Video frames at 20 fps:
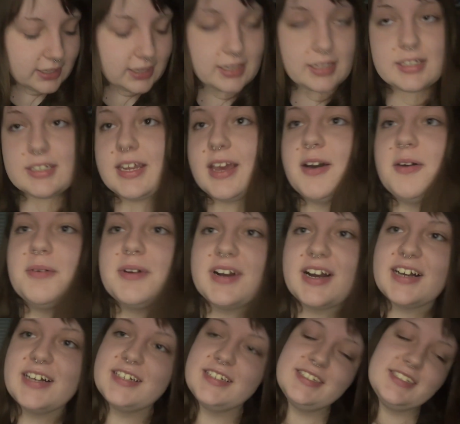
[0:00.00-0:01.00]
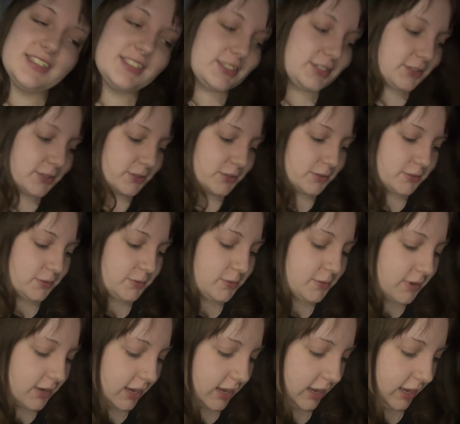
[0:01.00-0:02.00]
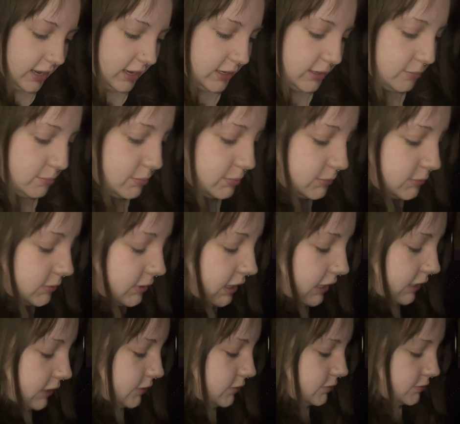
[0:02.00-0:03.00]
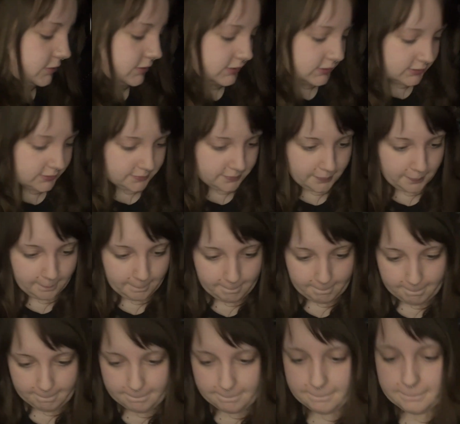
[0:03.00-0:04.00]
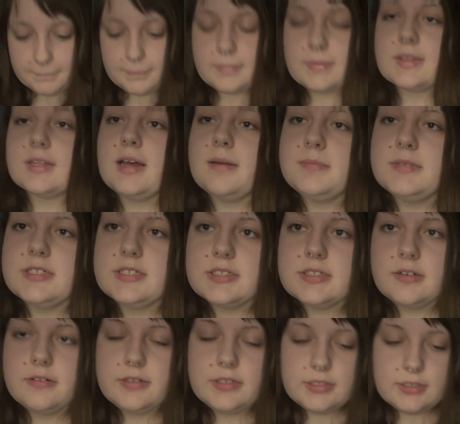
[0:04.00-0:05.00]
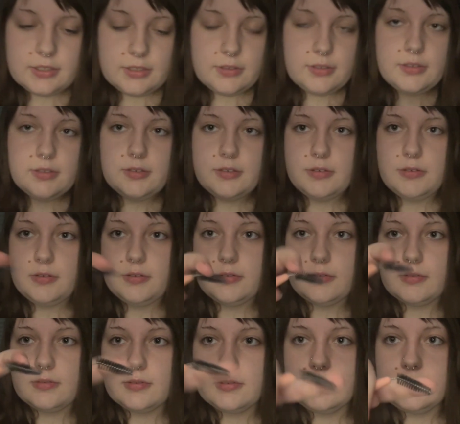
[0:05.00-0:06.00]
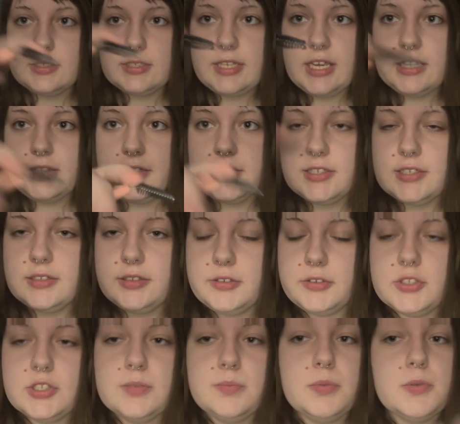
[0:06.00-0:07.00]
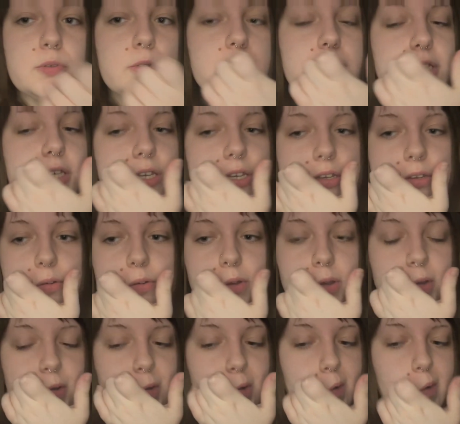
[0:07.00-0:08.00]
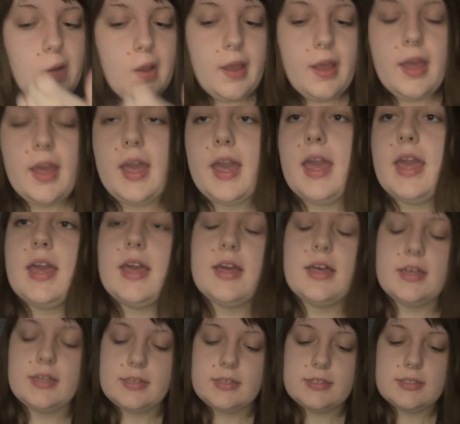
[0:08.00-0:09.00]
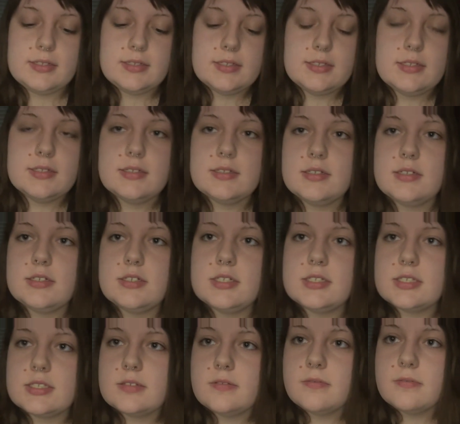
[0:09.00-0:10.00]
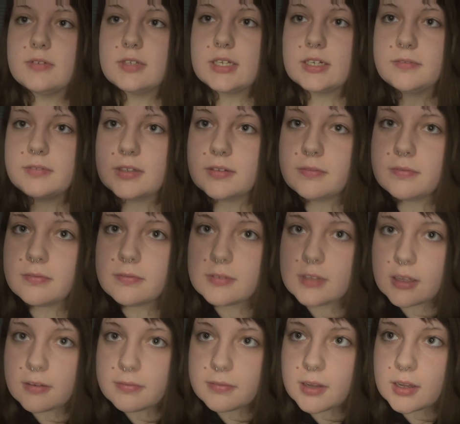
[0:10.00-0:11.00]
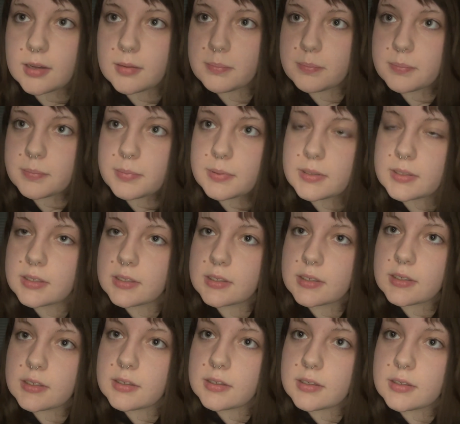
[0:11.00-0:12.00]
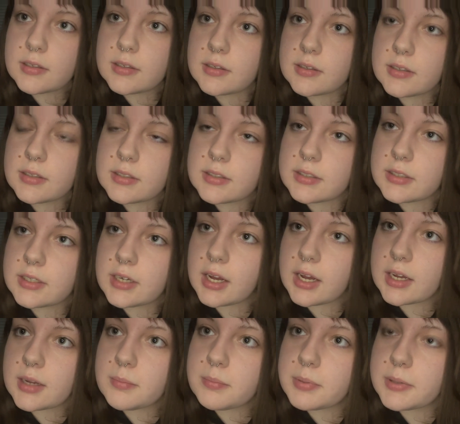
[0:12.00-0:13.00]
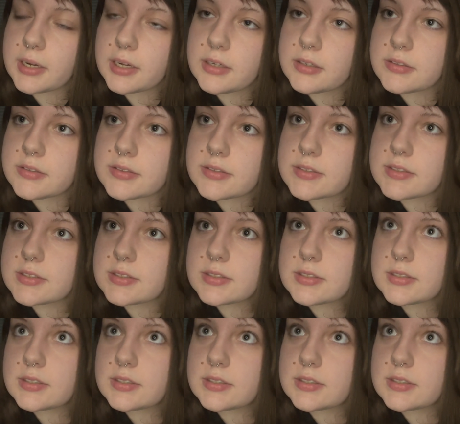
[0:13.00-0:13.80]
And now we're on to eyebrows. I'm just going to take this little spoolie and just kind of like fluff up your eyebrows.